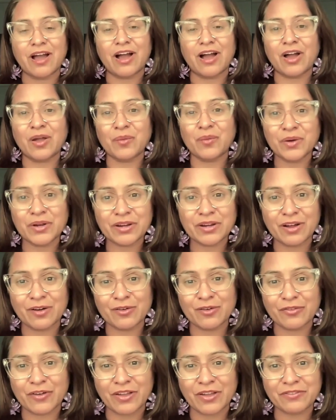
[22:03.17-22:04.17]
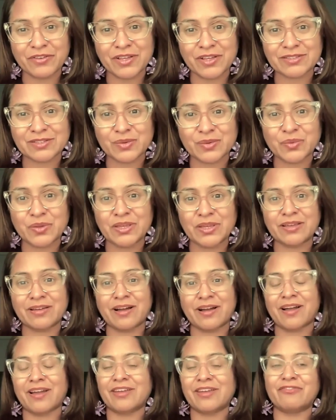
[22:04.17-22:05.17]
I work out 5 days a week.
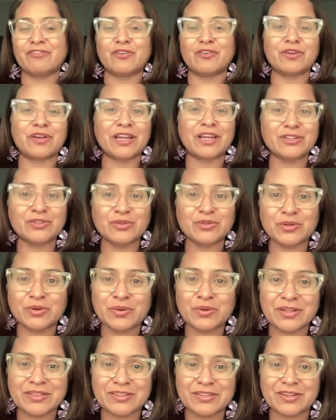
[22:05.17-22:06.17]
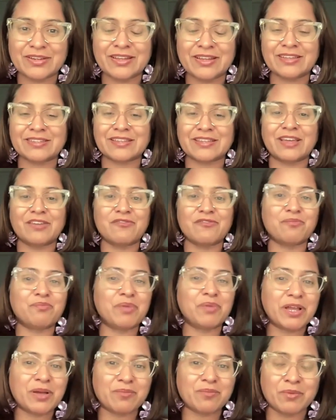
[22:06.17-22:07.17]
I do yoga 3 days. I
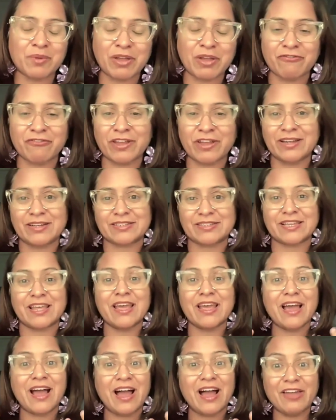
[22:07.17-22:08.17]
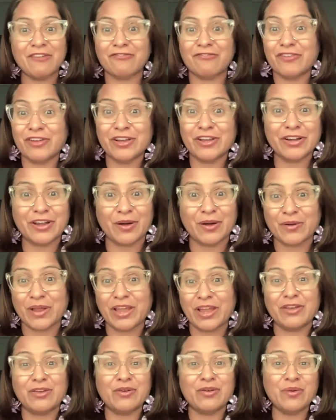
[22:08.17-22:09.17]
pick up my weights. I figured out,
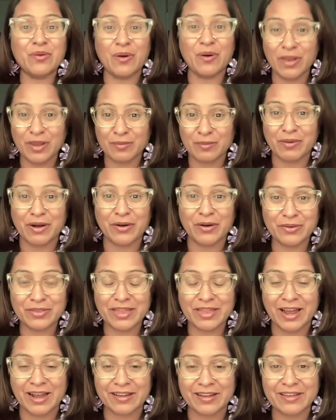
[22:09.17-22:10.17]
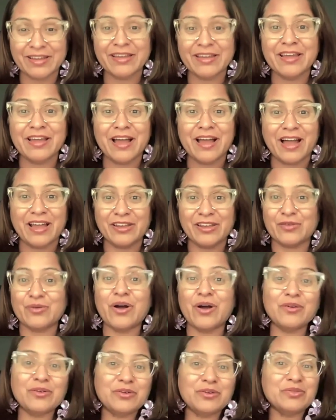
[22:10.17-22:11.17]
I know all about that. I know
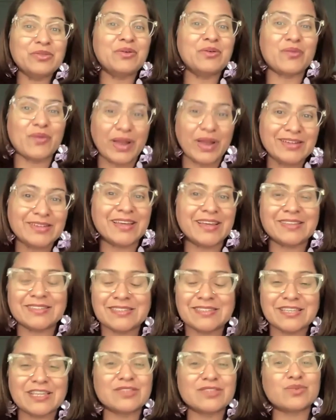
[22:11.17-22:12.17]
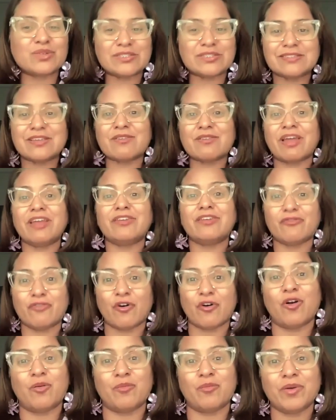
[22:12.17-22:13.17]
how to do the right exercise. What's the right
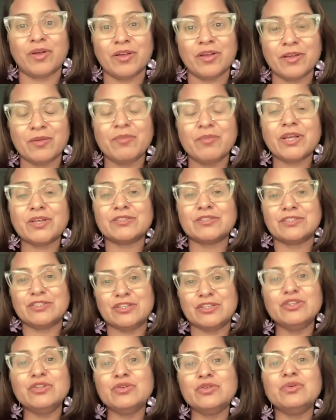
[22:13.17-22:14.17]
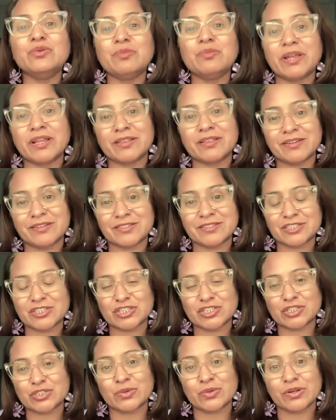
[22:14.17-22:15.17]
form? Because you made the
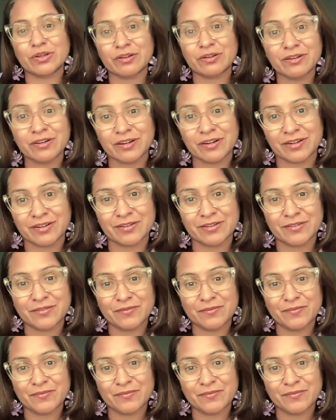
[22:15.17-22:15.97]
decision to learn.